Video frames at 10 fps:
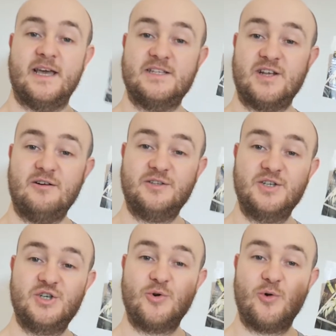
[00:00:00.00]
It's
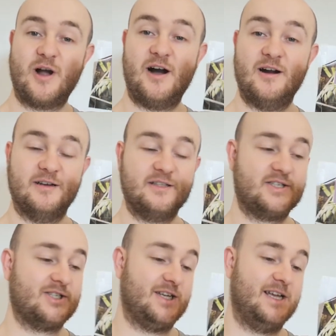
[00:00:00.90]
artichoke
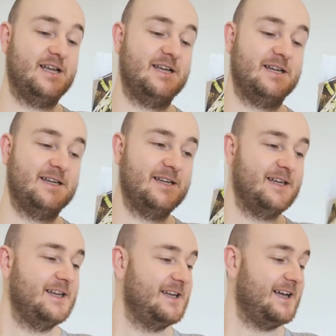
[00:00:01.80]
hearts.
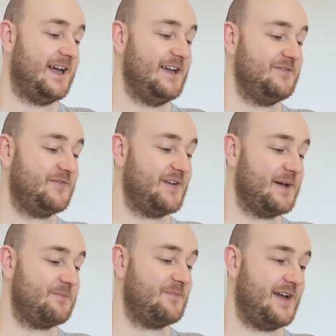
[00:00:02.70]

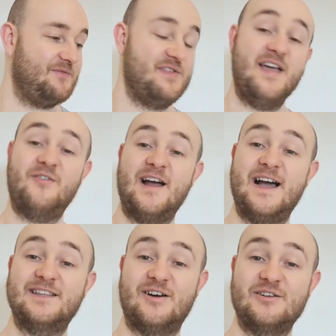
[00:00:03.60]
I've never
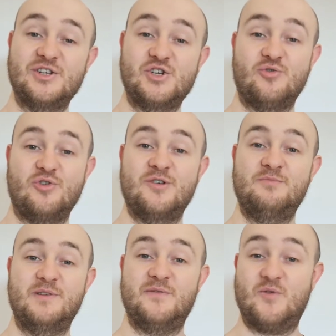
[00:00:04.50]
had
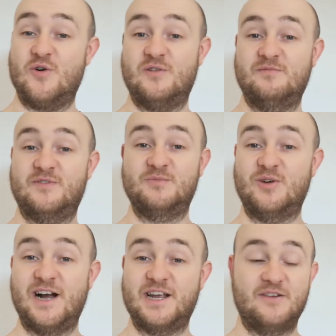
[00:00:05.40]
artichoke before, from
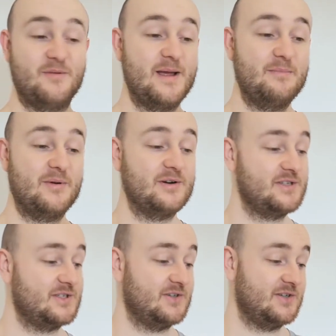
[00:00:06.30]
what I can remember.
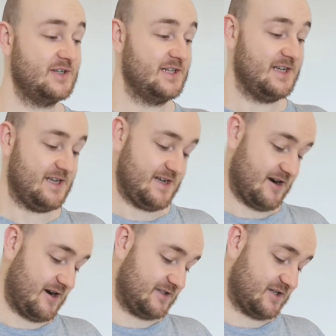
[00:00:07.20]
So,
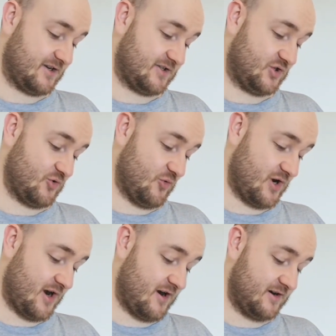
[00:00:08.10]
artichoke
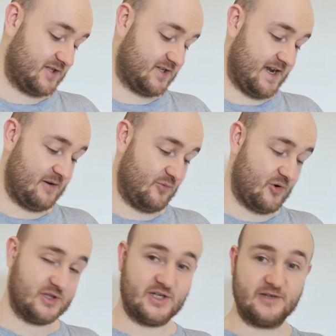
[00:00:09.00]
hearts in
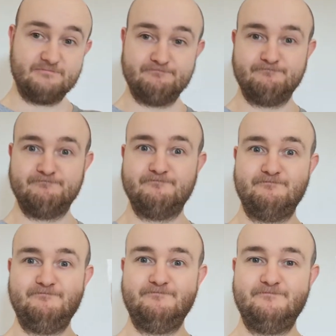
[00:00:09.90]
water.
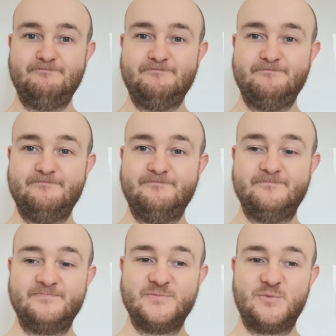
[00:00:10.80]

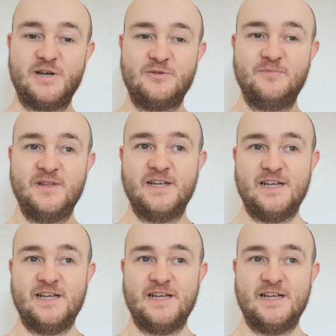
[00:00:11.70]
Well,